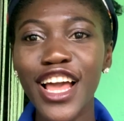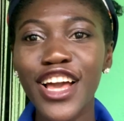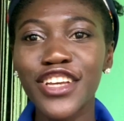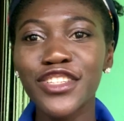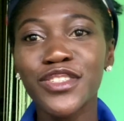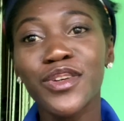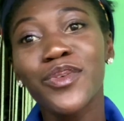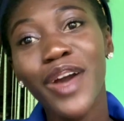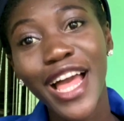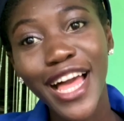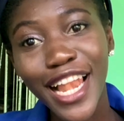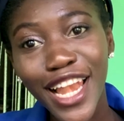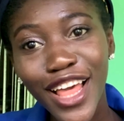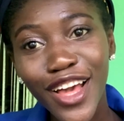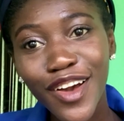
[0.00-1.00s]
So
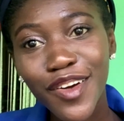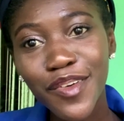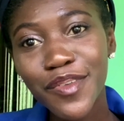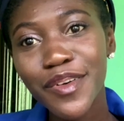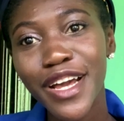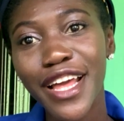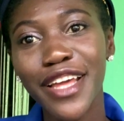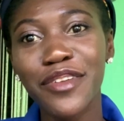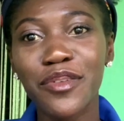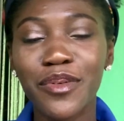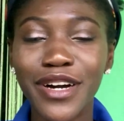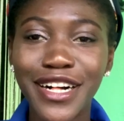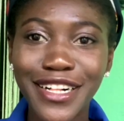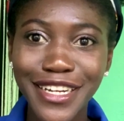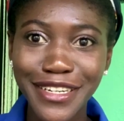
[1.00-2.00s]
hello and
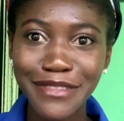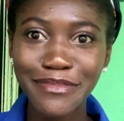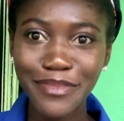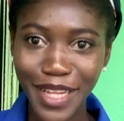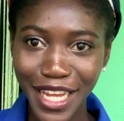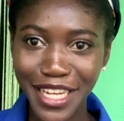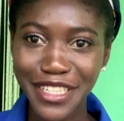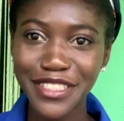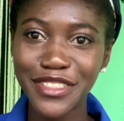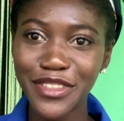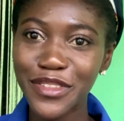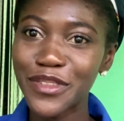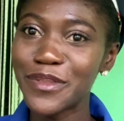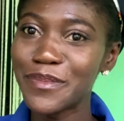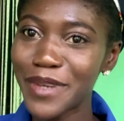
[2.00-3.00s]
welcome back to
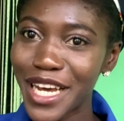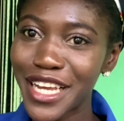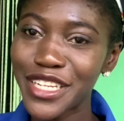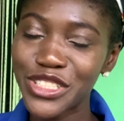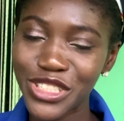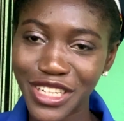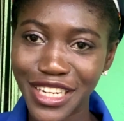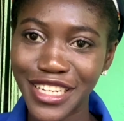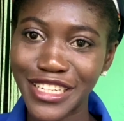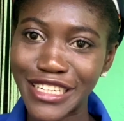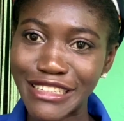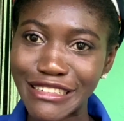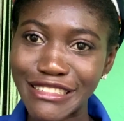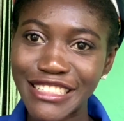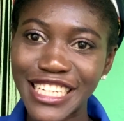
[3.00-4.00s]
my
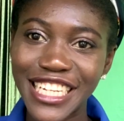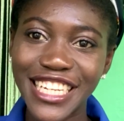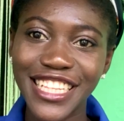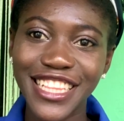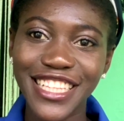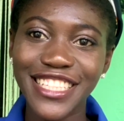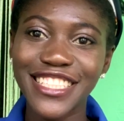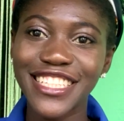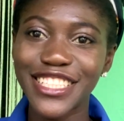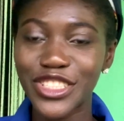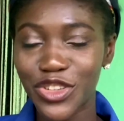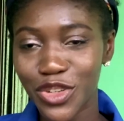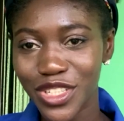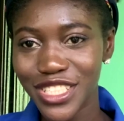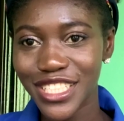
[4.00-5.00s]
channel. This is
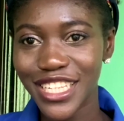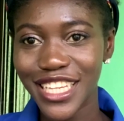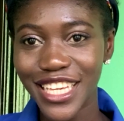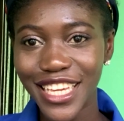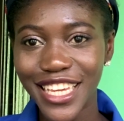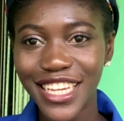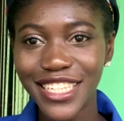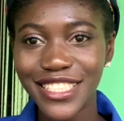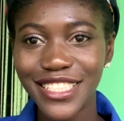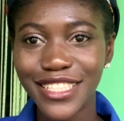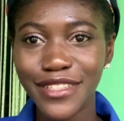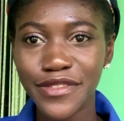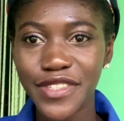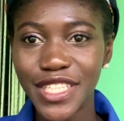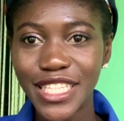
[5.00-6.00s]
Christy King
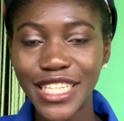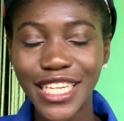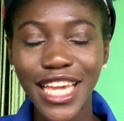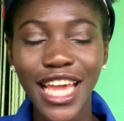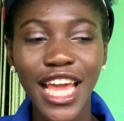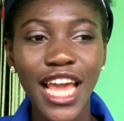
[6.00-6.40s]
TV.